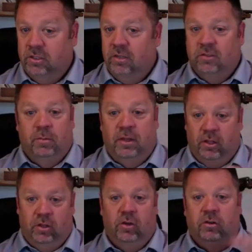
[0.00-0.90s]
Doesn't mean
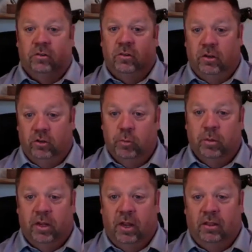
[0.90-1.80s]
that yours is going to
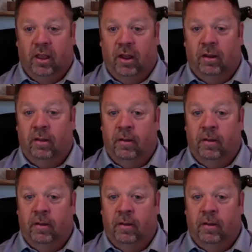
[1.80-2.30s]
duplicate that,